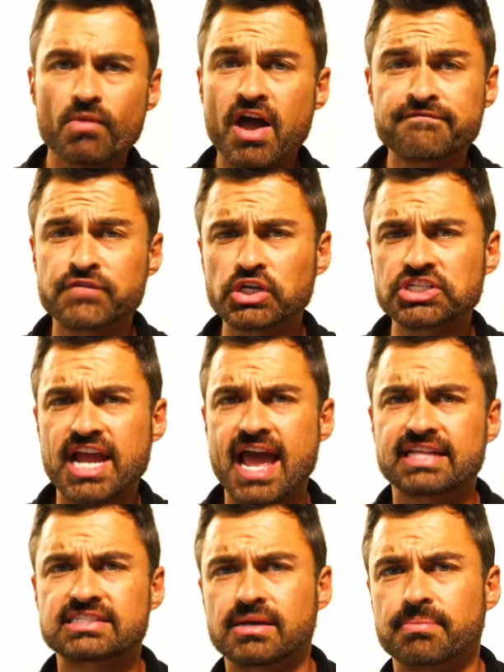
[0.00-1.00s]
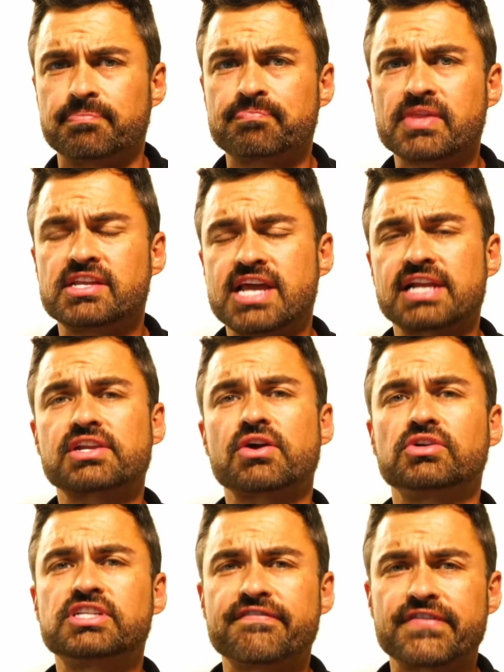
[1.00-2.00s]
Unfortunately, I had some
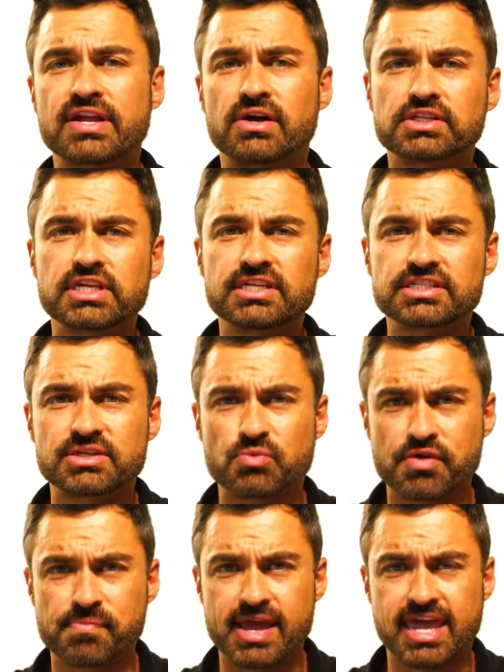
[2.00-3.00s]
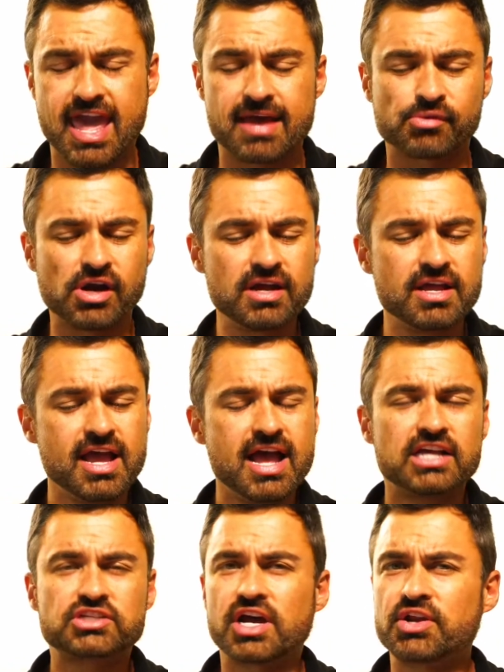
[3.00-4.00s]
technical difficulties with my camera,
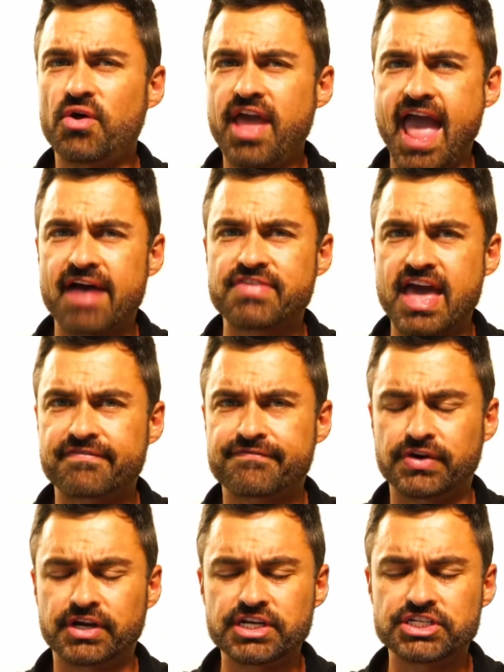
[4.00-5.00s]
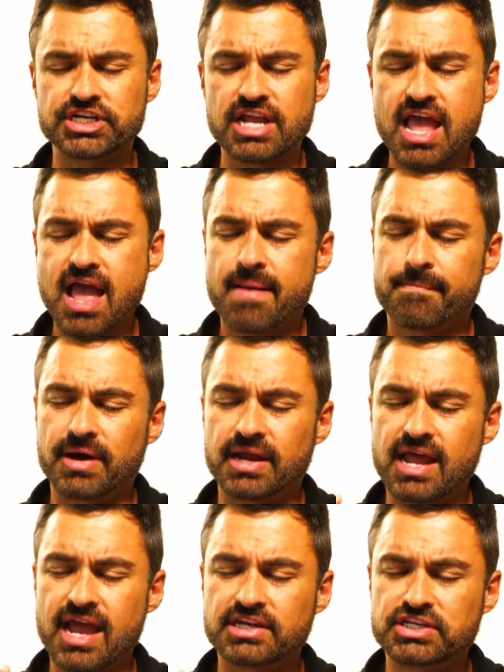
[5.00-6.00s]
so I don't have that footage,
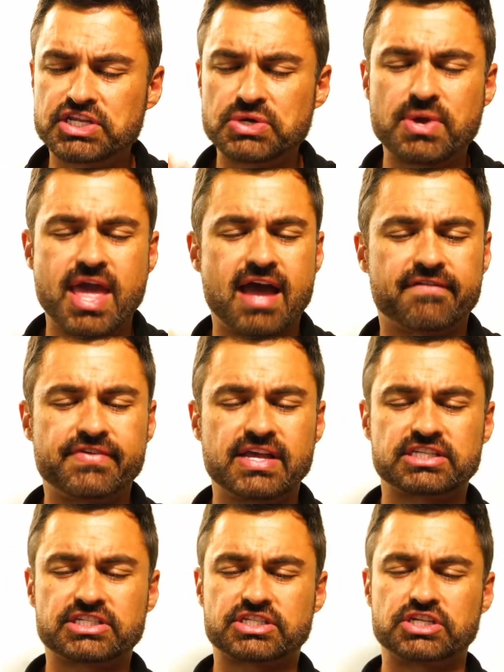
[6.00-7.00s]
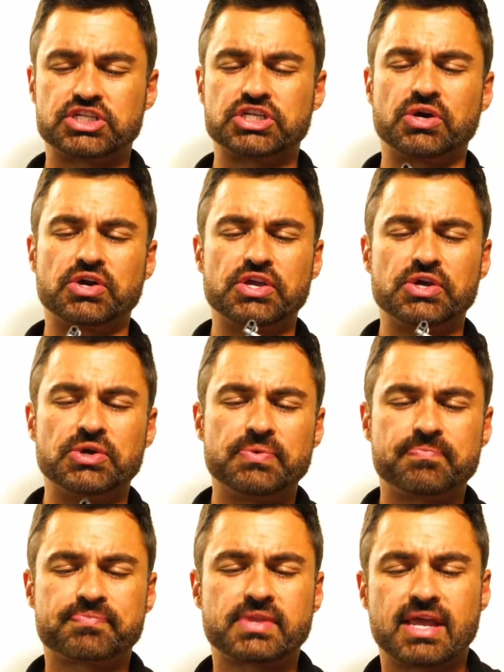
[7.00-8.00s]
but I do have this to show
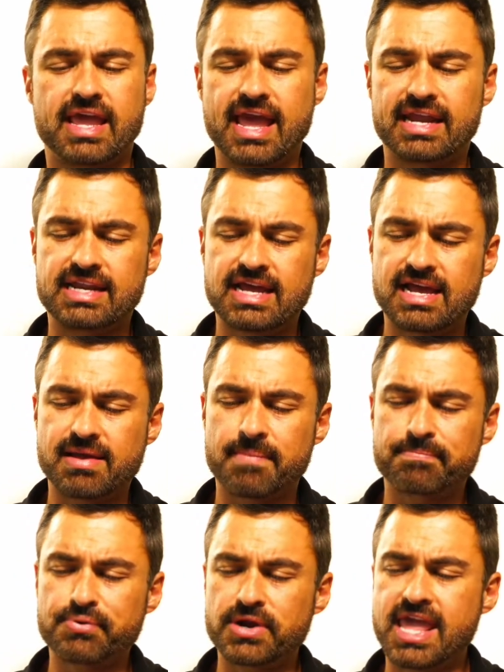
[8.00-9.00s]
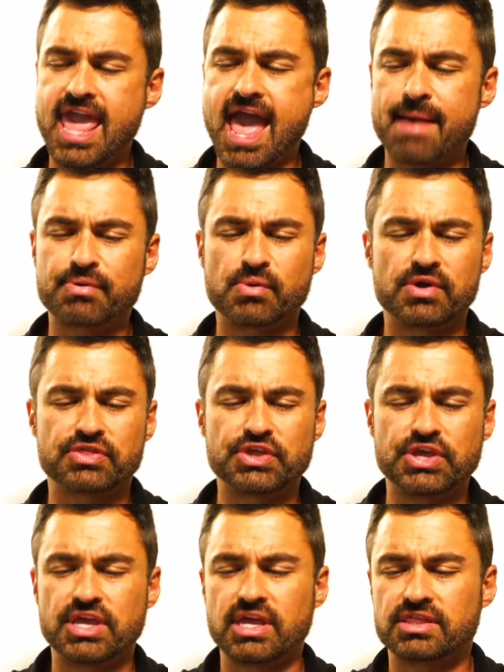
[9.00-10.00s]
you, and I'm pretty happy with
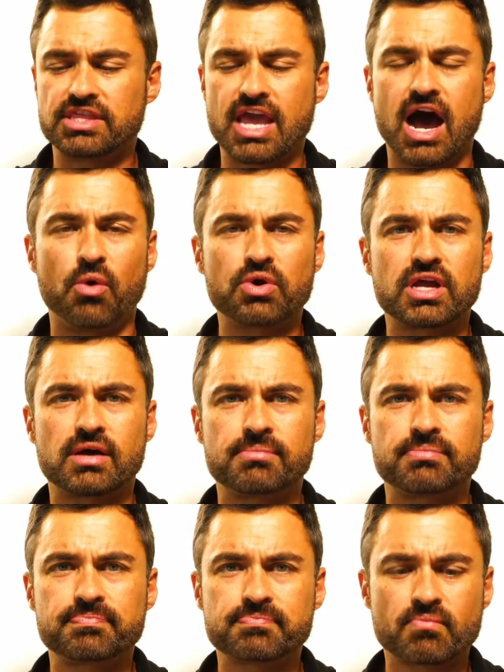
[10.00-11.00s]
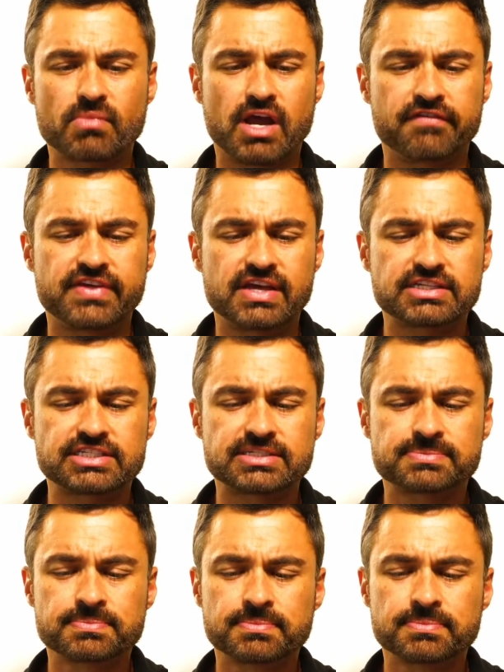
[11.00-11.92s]
the outcome of this.